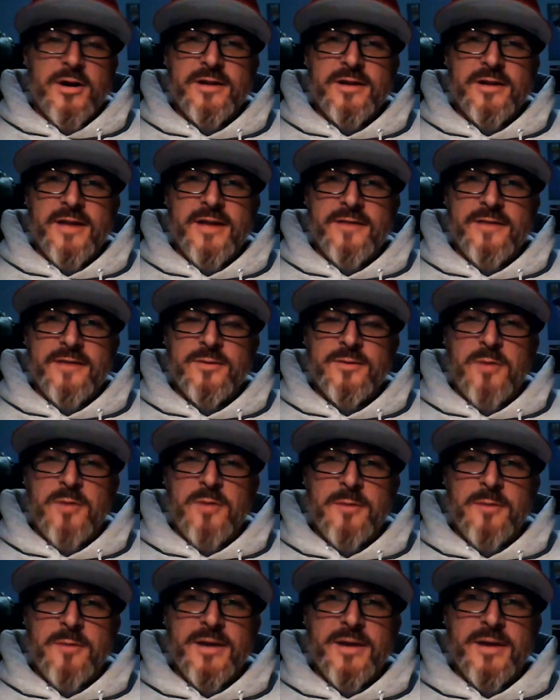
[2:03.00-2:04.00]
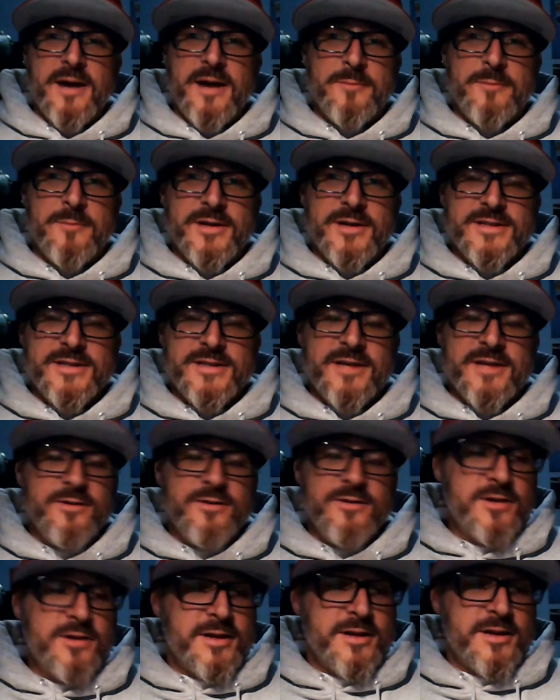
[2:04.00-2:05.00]
parking lot of the apartment complex. And
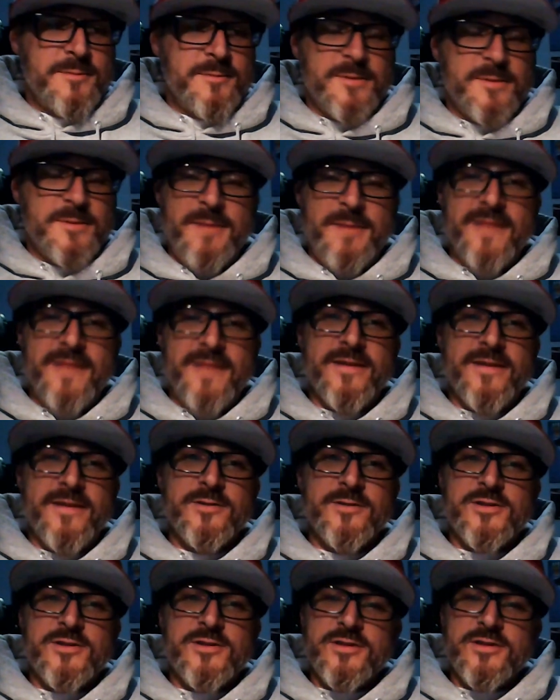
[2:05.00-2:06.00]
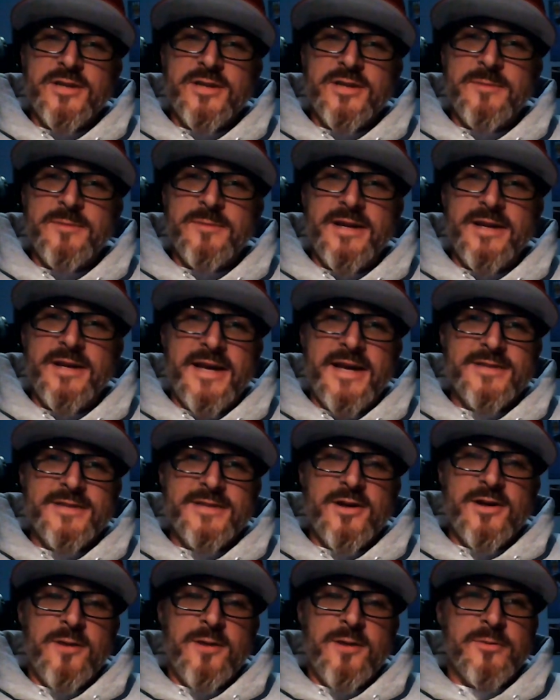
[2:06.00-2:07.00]
I look and I'm like, man, that looks just like my
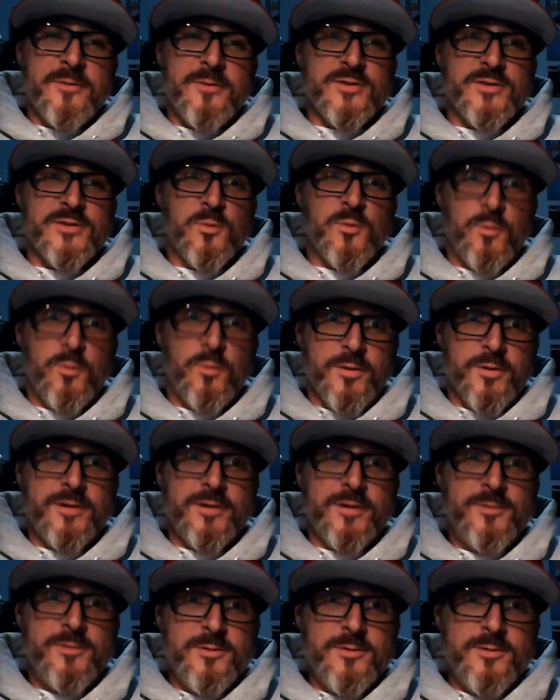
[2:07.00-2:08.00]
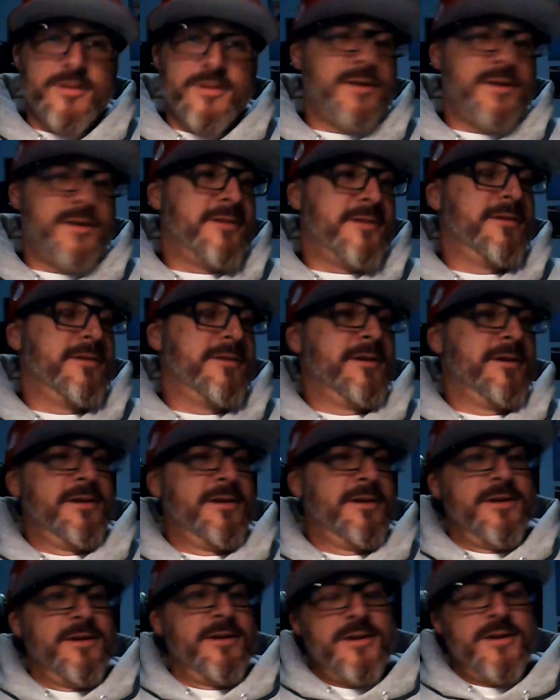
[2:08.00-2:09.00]
dad's car, but it's really cool looking.
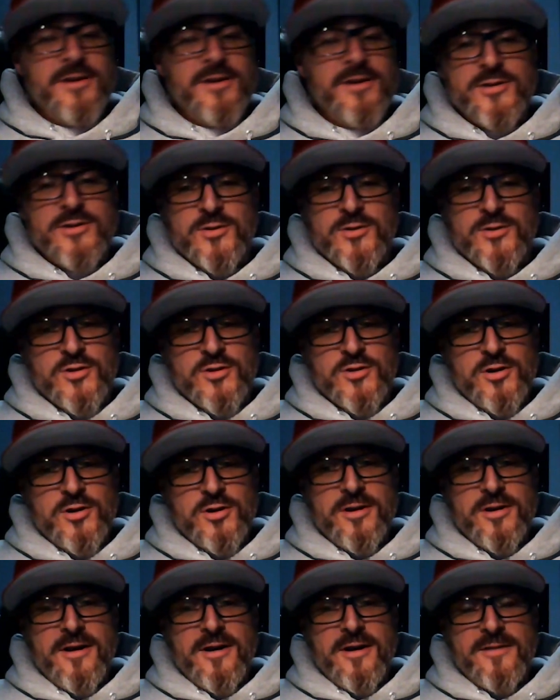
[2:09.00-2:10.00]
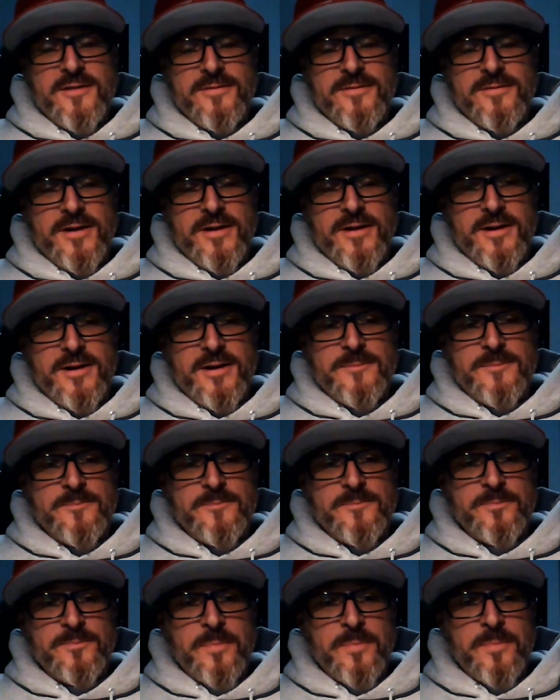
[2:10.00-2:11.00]
So sure enough,
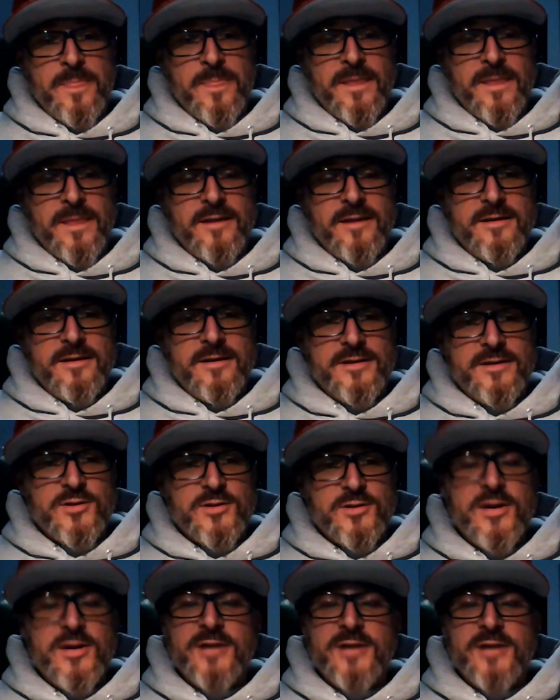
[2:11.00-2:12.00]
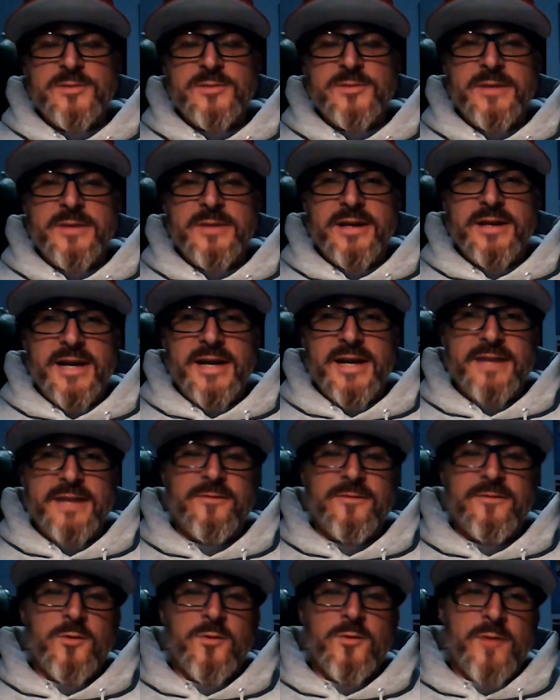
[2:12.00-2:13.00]
it turned out to be an
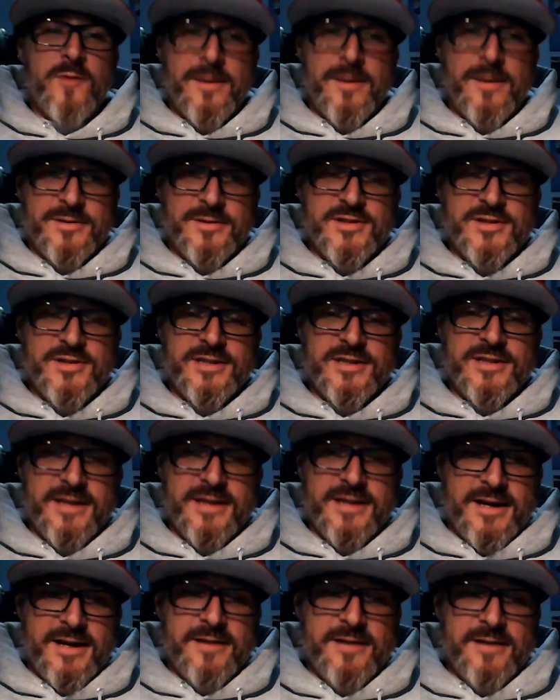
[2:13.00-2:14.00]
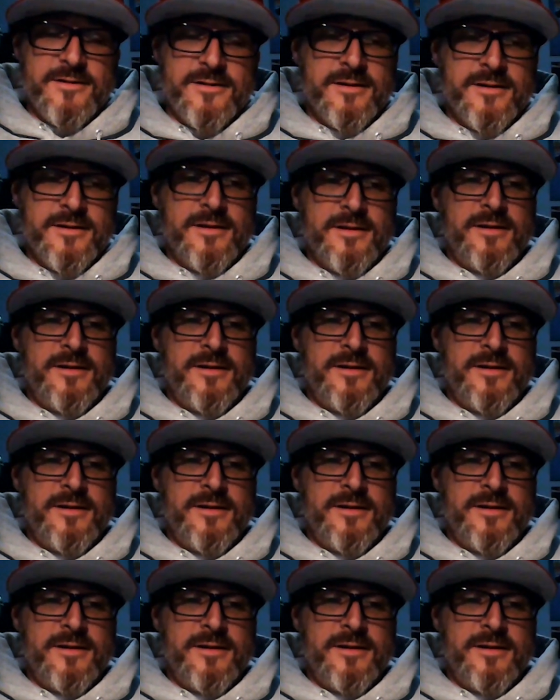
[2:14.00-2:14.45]
84 Rabbit GTI.